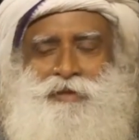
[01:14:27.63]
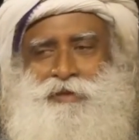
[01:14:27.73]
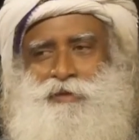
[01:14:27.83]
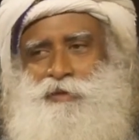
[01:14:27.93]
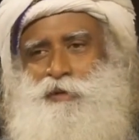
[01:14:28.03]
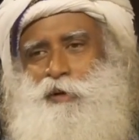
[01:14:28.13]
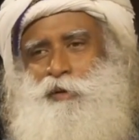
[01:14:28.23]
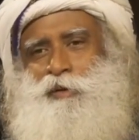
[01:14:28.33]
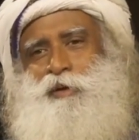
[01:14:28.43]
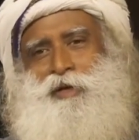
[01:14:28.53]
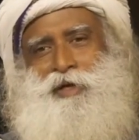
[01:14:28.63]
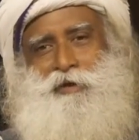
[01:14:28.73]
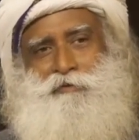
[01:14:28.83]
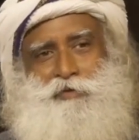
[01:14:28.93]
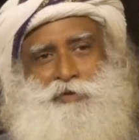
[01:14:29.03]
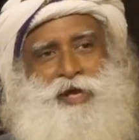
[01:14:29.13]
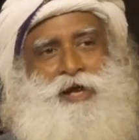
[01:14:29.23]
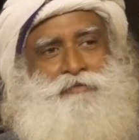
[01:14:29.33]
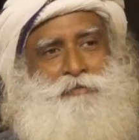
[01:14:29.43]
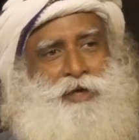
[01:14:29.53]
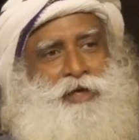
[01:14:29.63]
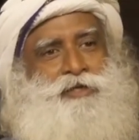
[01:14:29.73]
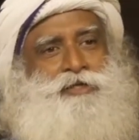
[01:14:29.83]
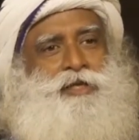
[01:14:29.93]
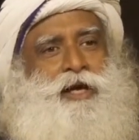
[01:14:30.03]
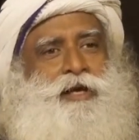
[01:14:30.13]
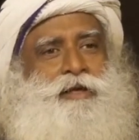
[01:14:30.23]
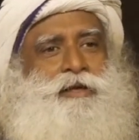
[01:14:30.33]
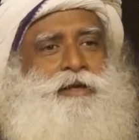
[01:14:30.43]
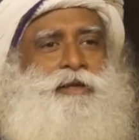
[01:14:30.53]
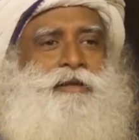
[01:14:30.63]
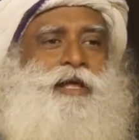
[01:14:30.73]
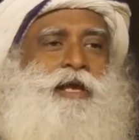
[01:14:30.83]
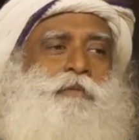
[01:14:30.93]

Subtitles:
So, if you try from the other side, there'll be